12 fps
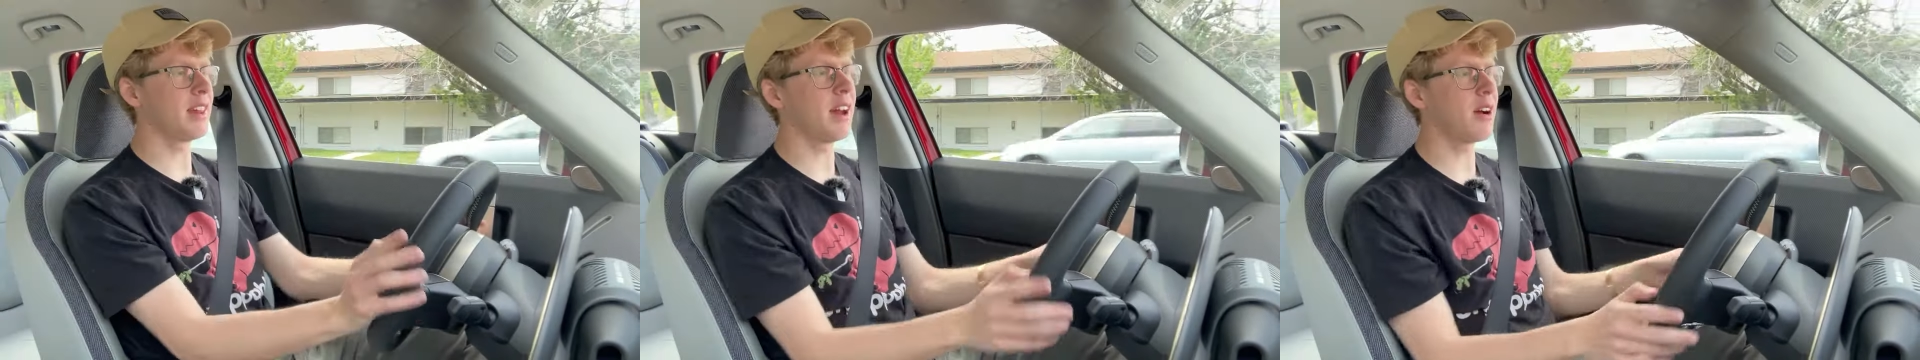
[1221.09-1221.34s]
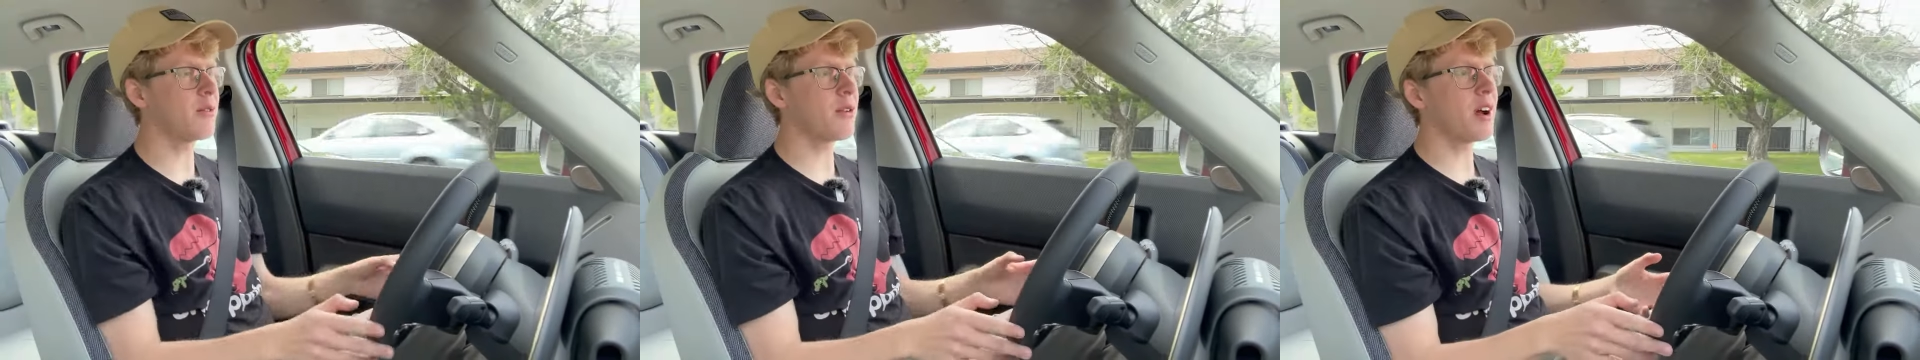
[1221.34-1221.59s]

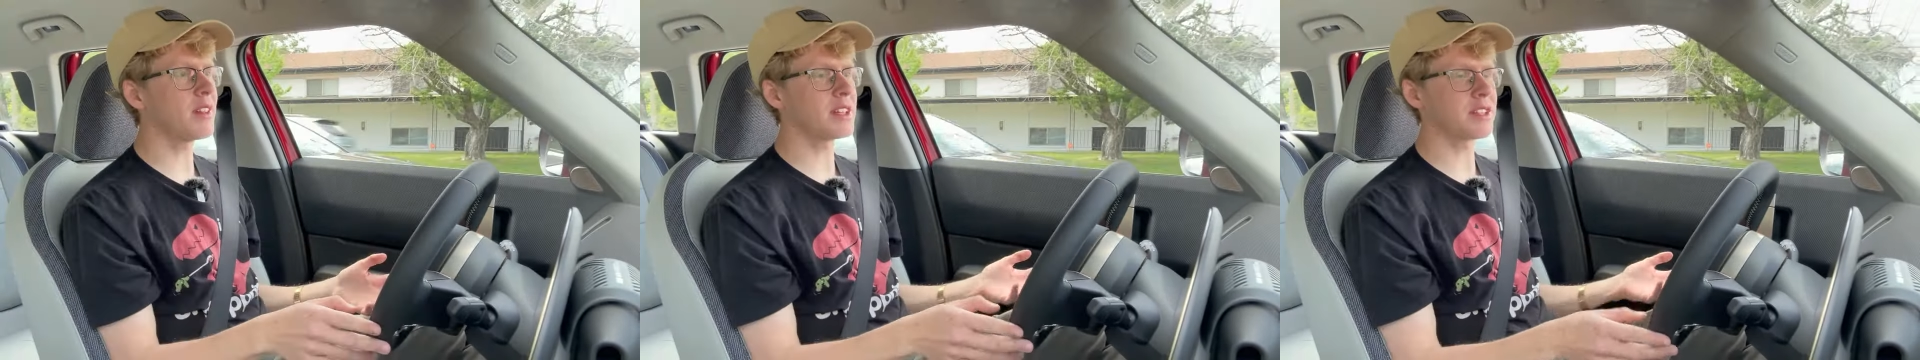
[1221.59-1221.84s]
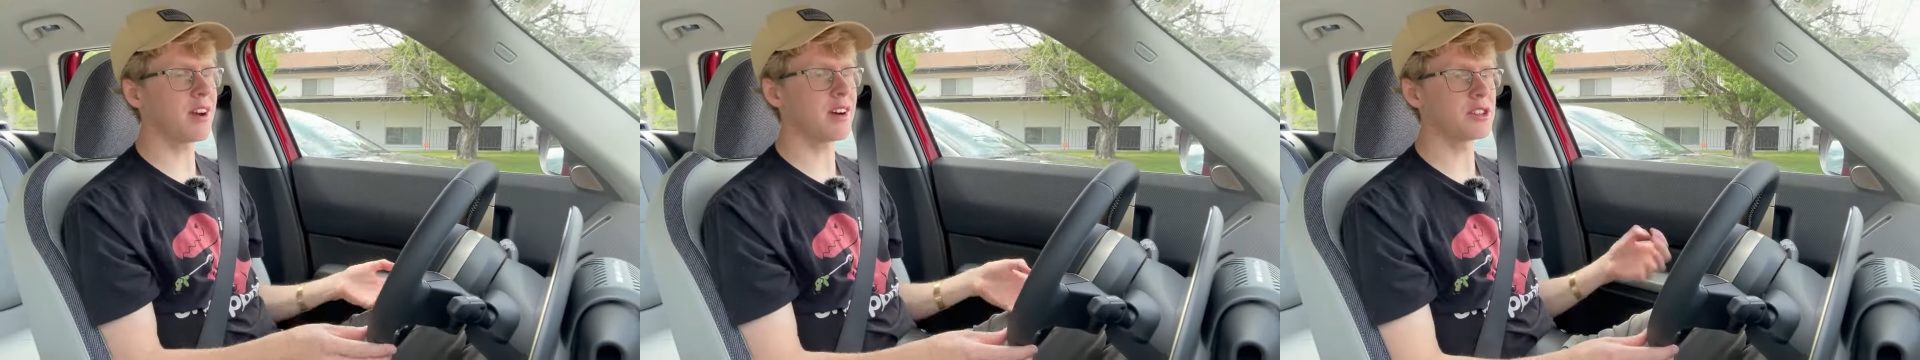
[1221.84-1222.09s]
Overall,
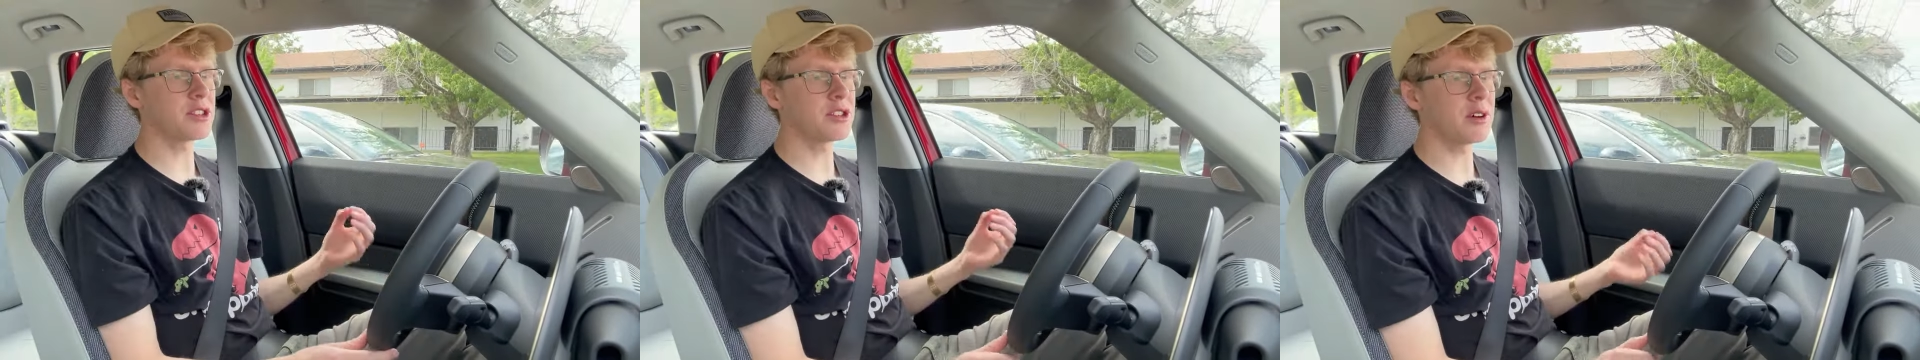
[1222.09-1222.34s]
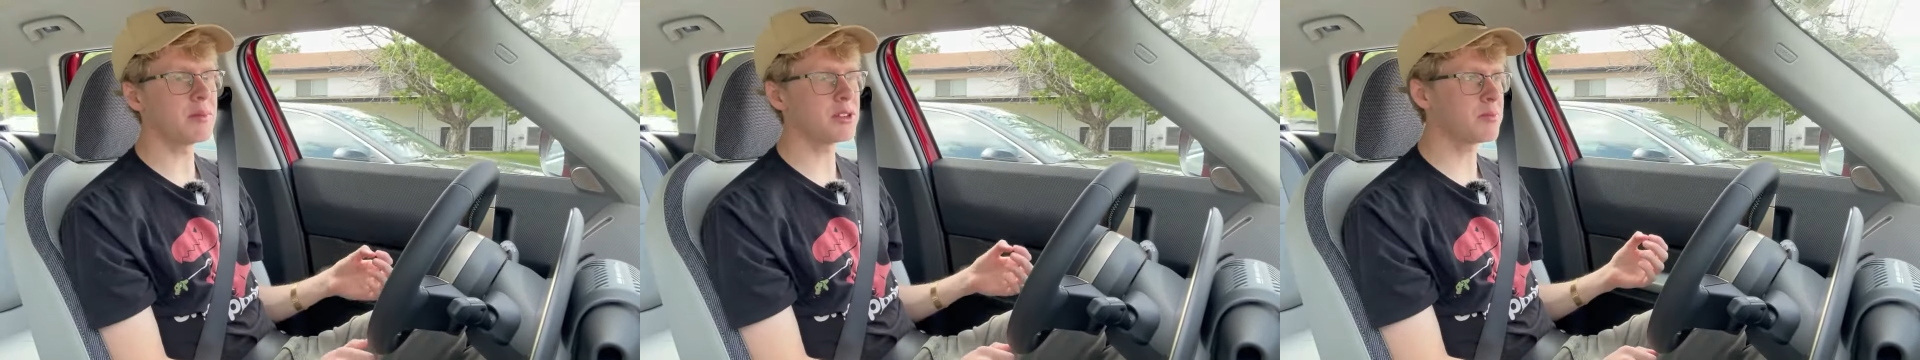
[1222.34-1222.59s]
this car has
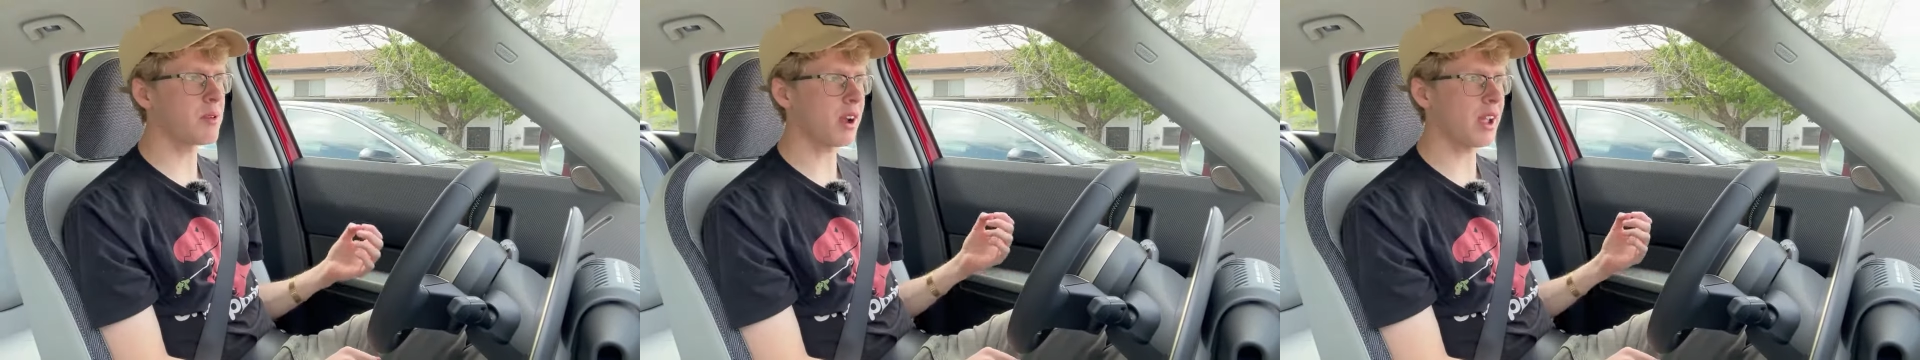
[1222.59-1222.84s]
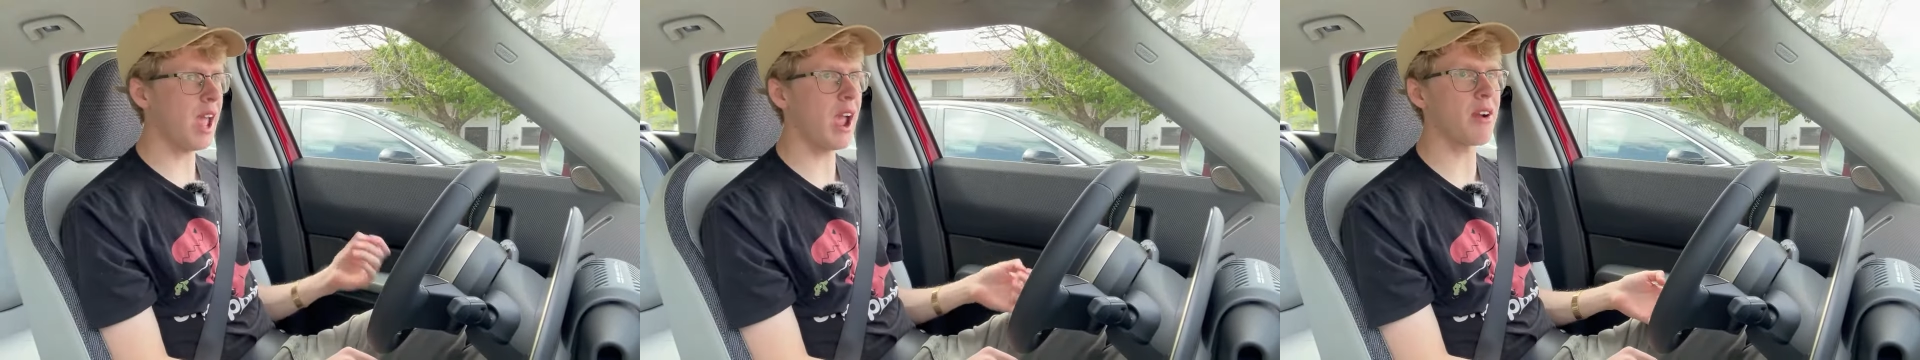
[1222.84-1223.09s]
so much more
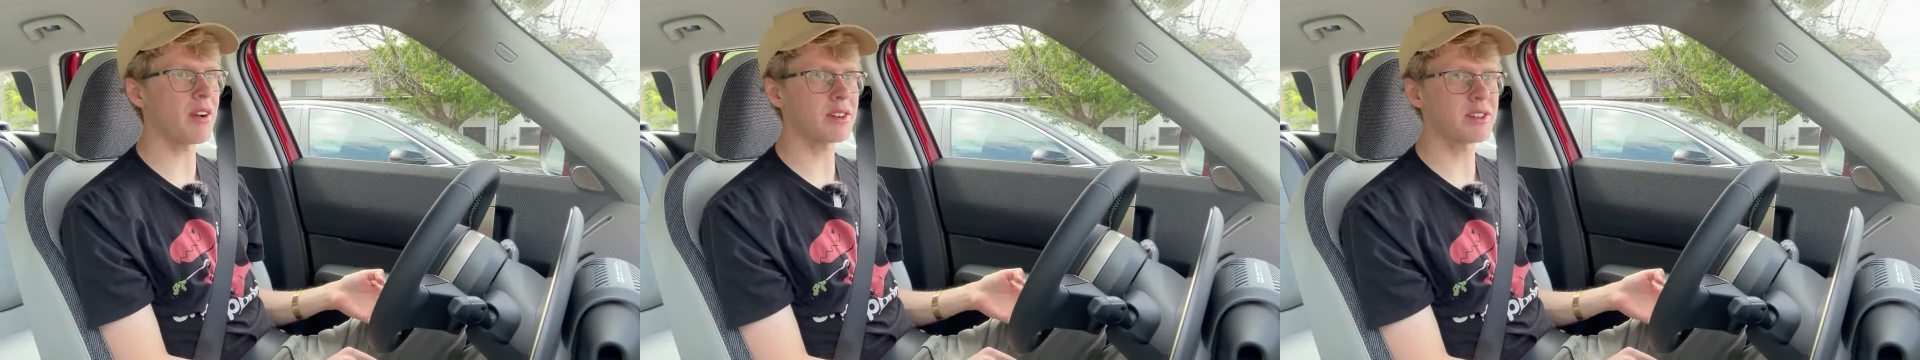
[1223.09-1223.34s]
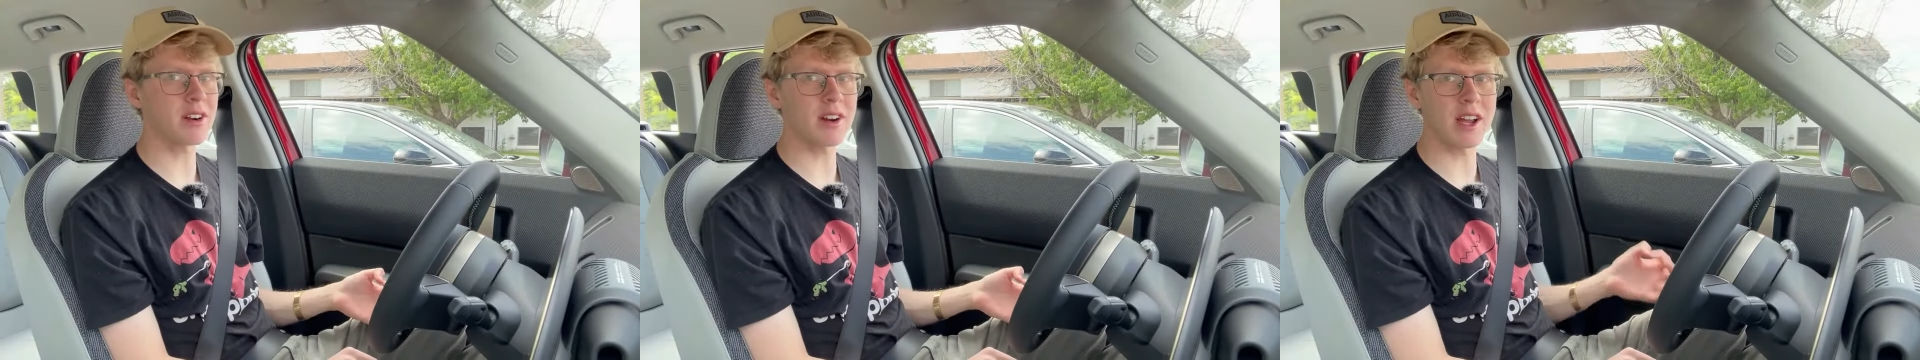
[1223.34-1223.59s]

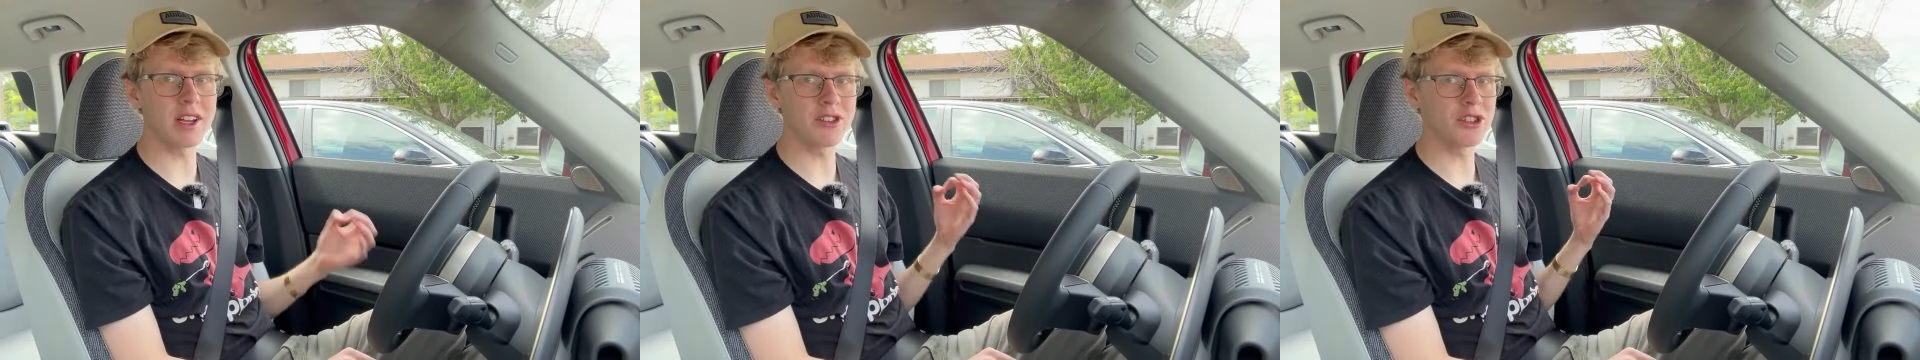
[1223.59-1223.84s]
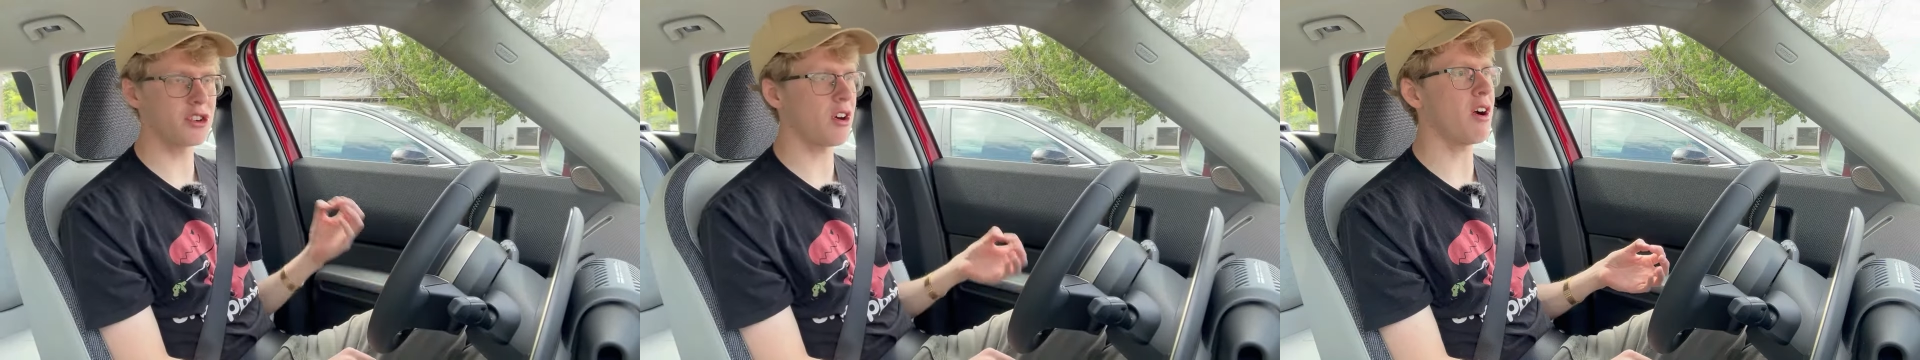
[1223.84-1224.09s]
character
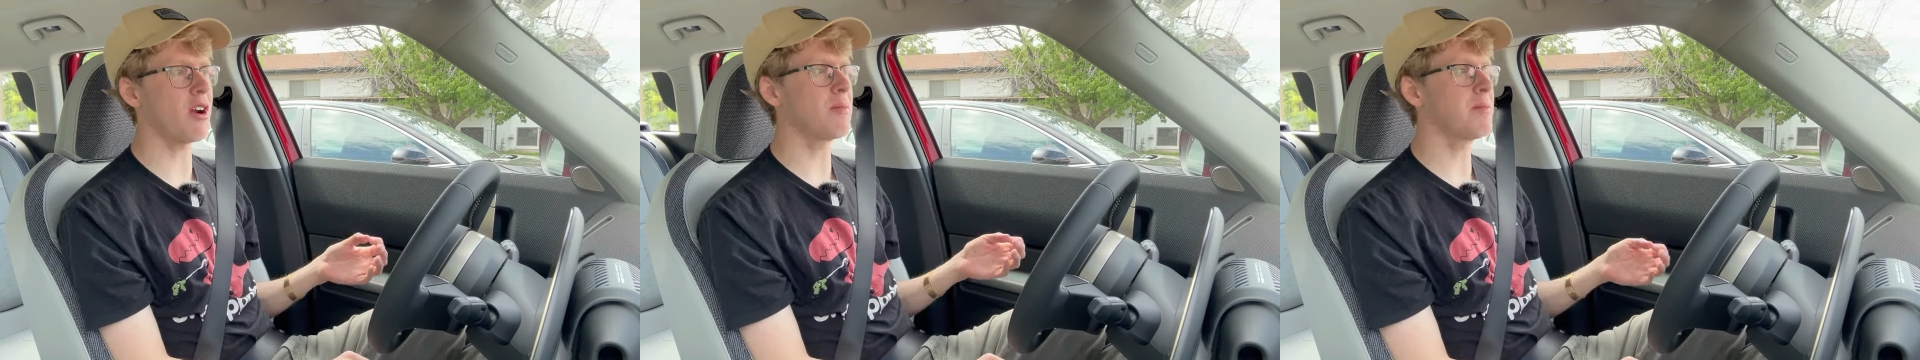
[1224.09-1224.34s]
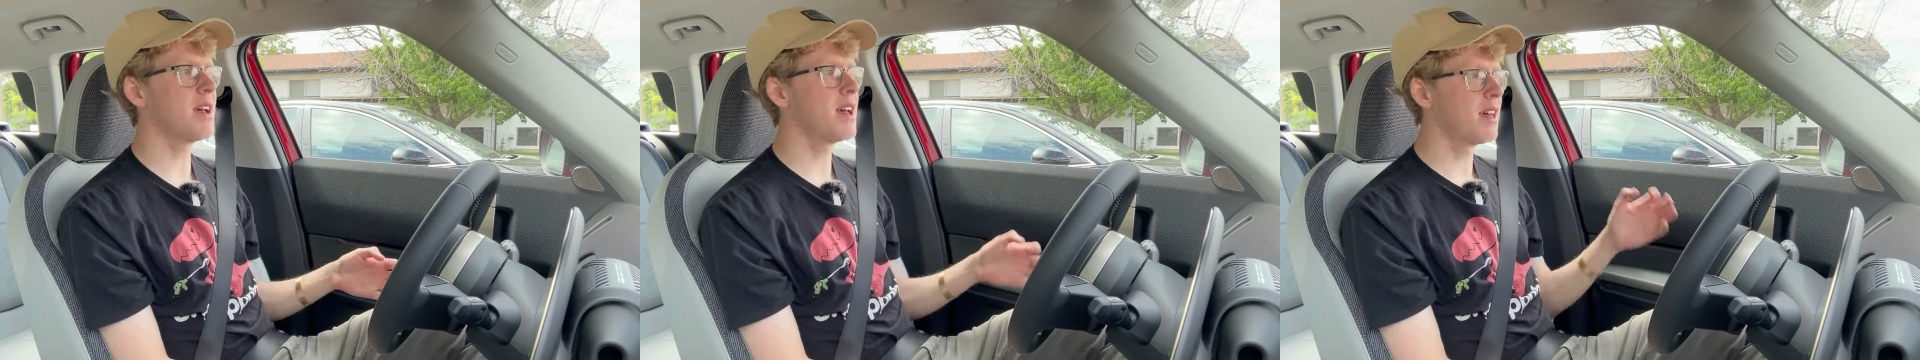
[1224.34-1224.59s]
and charm